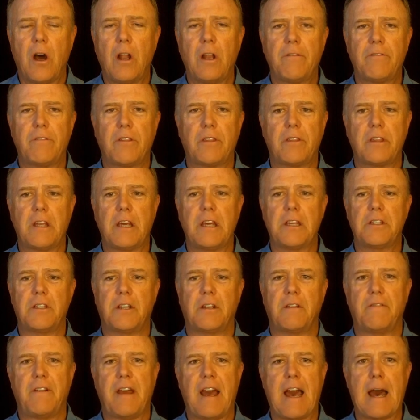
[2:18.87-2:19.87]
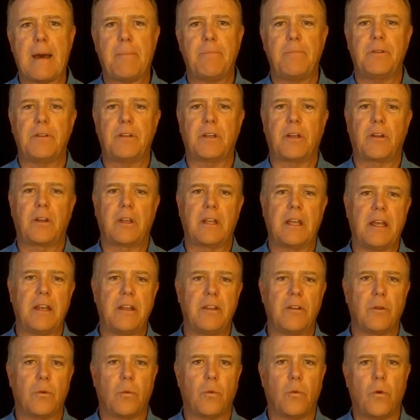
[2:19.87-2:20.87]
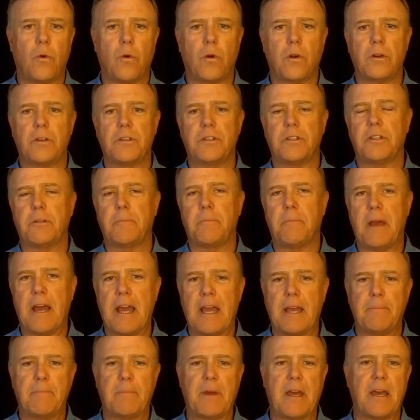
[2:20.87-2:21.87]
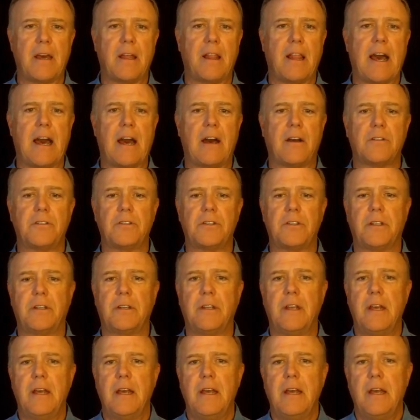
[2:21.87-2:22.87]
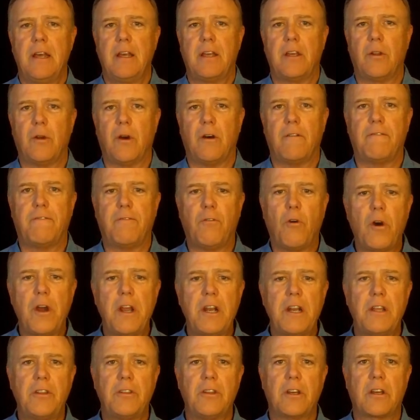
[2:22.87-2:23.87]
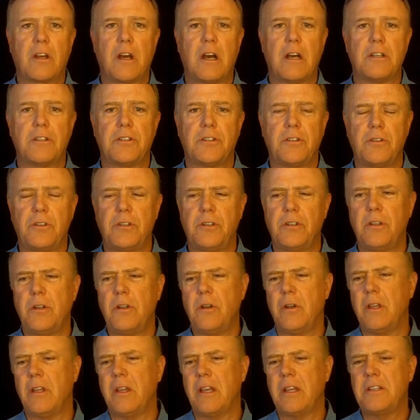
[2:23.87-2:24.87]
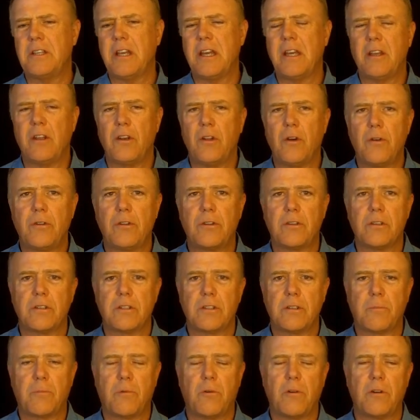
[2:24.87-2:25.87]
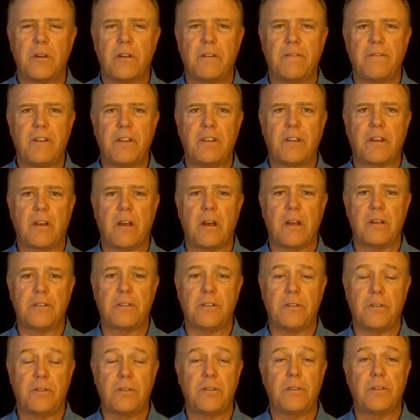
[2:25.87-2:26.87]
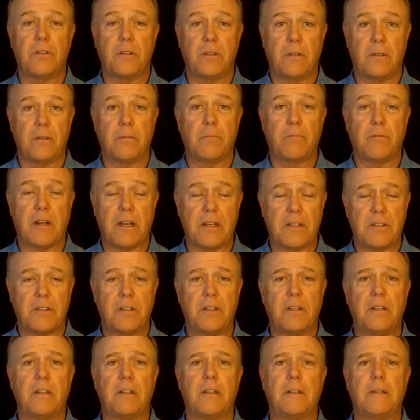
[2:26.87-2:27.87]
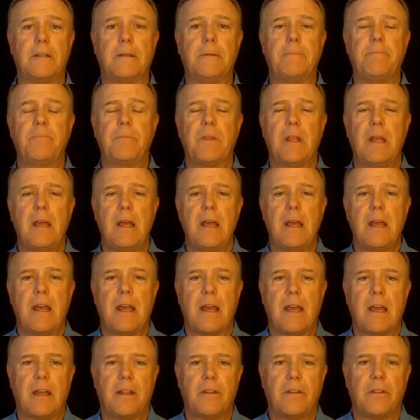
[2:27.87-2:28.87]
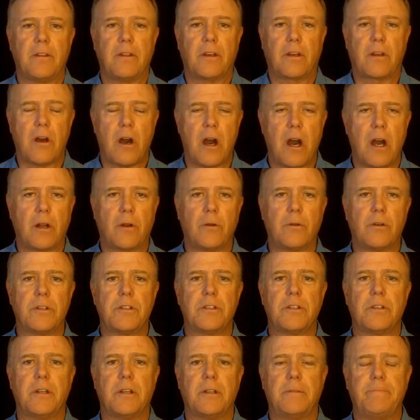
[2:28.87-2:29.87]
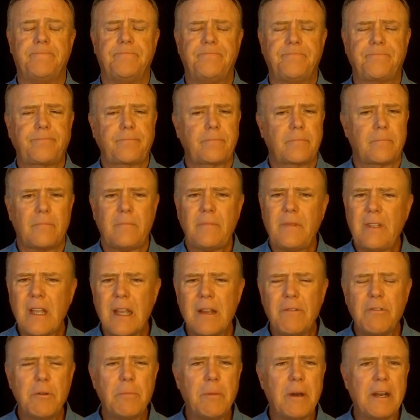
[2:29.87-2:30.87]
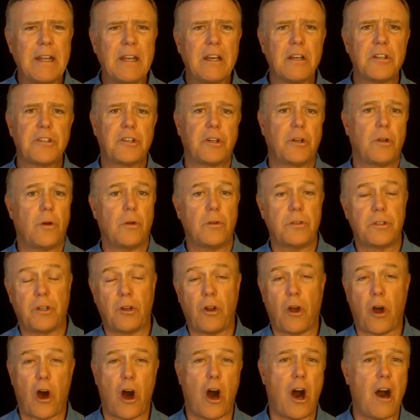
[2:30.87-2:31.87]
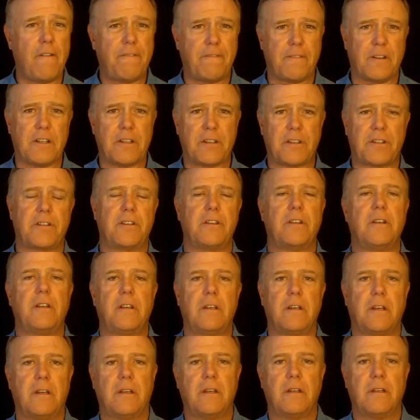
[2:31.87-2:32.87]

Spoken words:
All of the things that have happened to get into wars and the bank bailouts and, you know, avoiding the Constitution. You know, they take an oath to support and defend the Constitution, the president and the Congress and everybody else that holds an office,